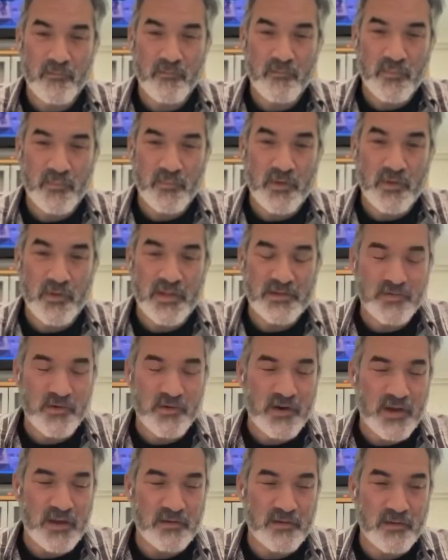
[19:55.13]
No, that's great.
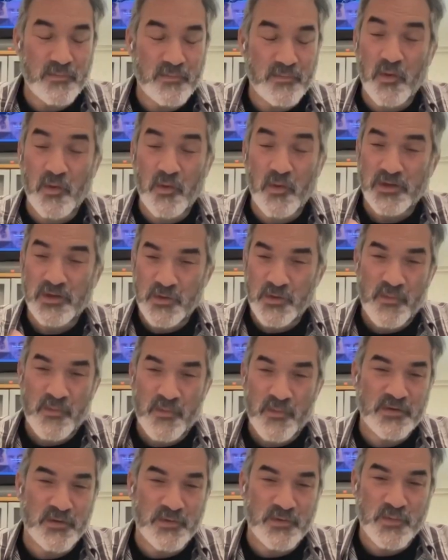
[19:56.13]
But only two
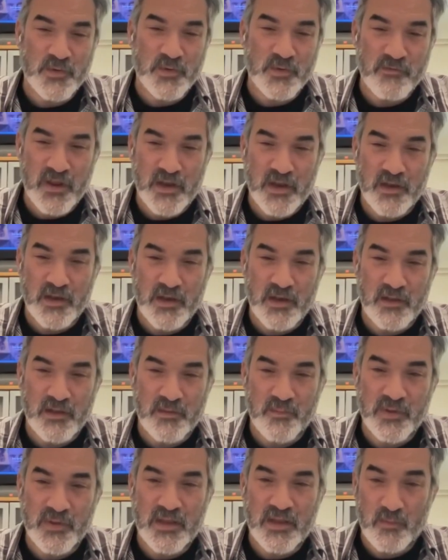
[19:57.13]
episodes were written at the
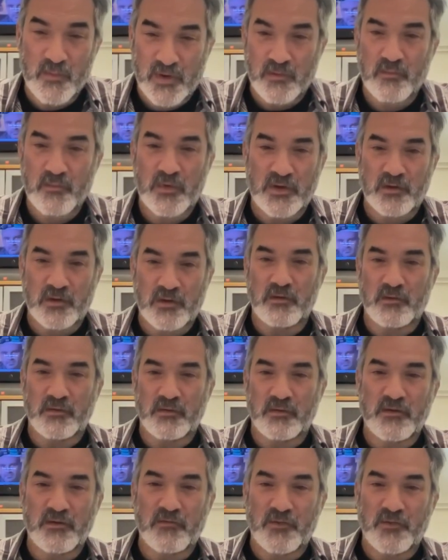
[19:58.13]
beginning when you
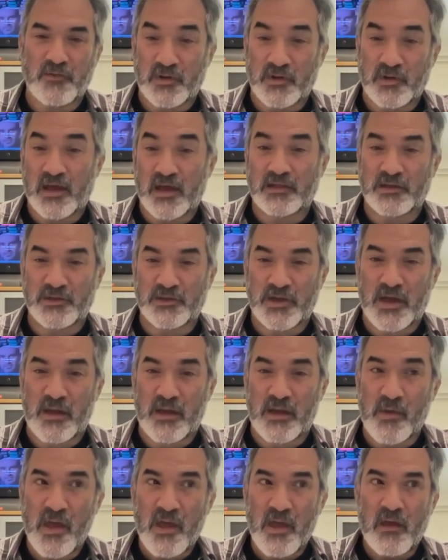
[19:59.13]
interviewed and got the
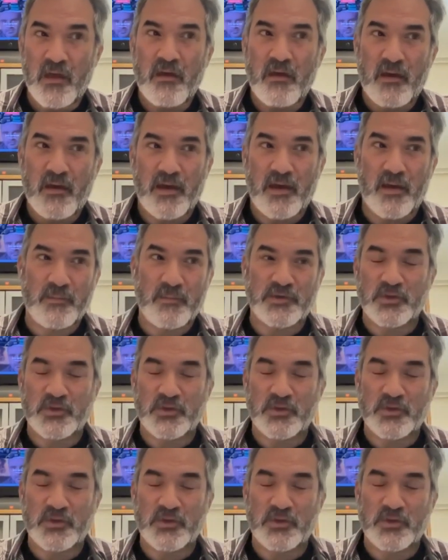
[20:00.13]
job. I'm